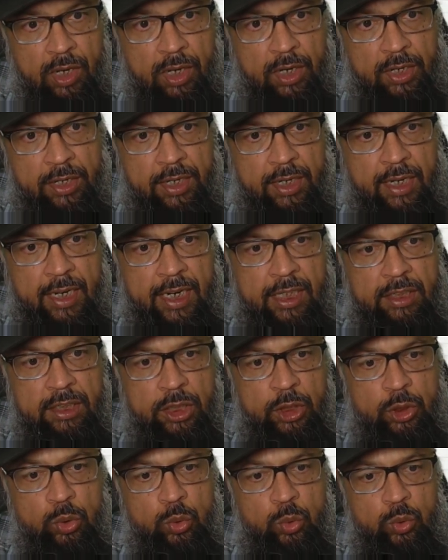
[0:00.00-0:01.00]

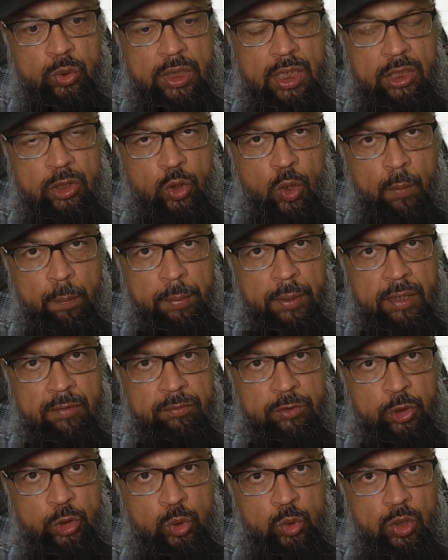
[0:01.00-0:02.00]
related to the topic
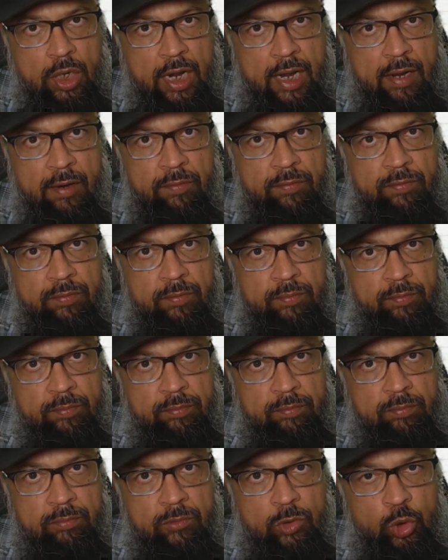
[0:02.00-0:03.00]
which you have
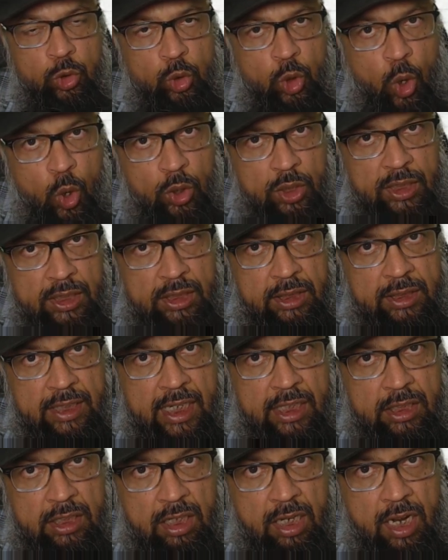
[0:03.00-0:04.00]
taught in
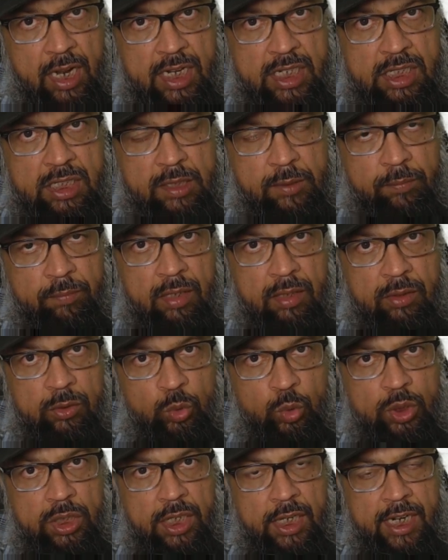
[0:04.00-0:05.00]
that class.
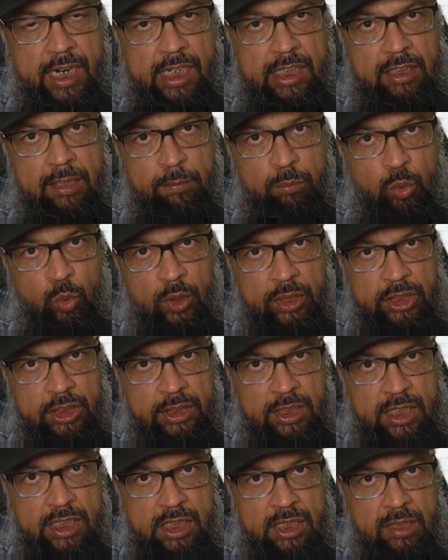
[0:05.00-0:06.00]
You create some
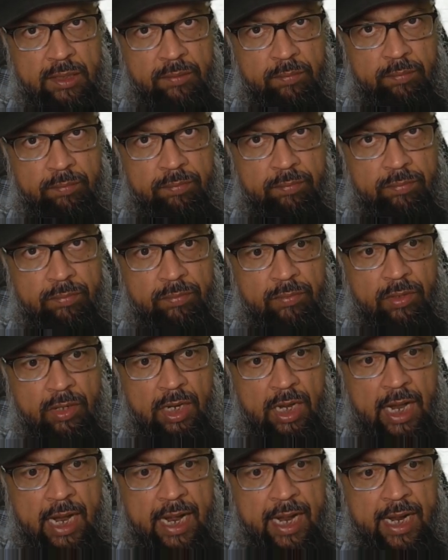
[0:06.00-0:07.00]
questions
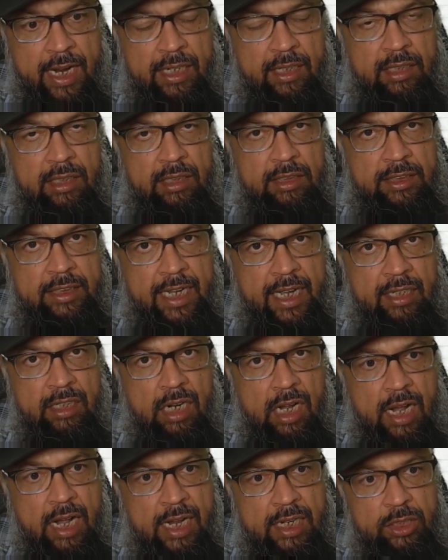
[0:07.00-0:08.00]
and then
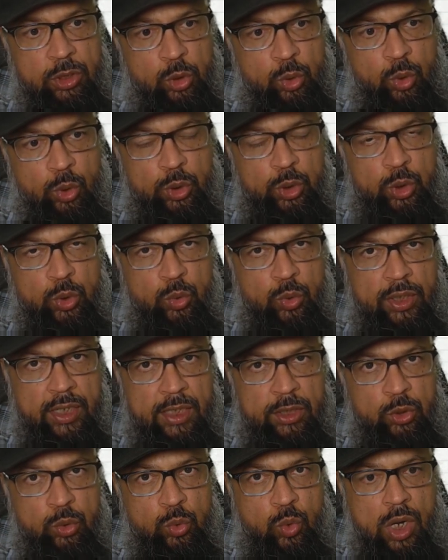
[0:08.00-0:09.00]
ask those
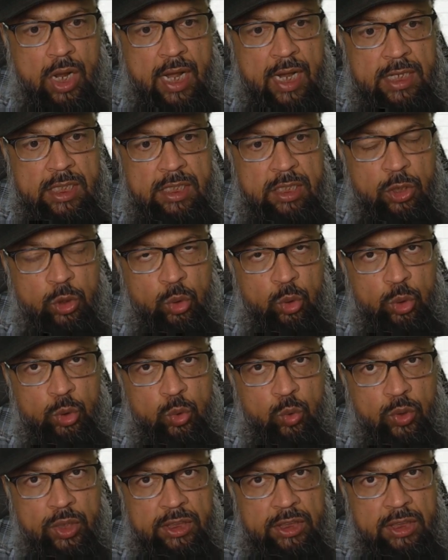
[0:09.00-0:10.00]
students to answer those
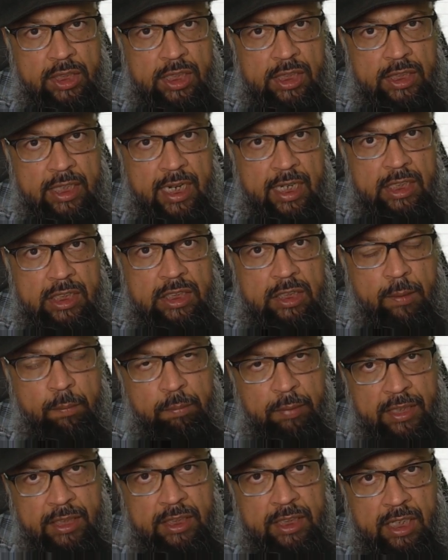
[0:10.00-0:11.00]
questions and
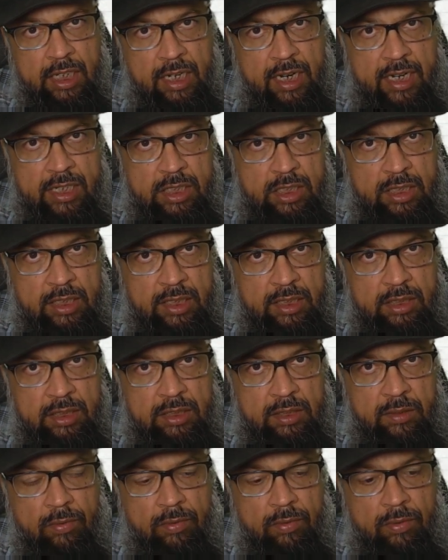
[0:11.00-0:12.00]
submit their
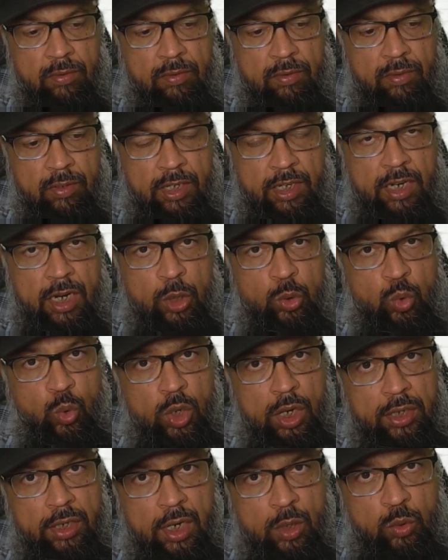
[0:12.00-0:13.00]
answers in a
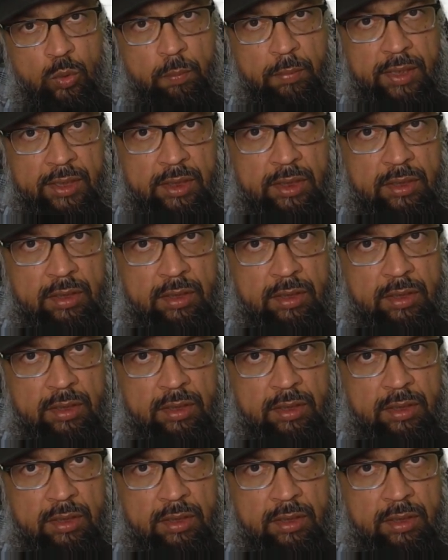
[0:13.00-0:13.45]
Google document.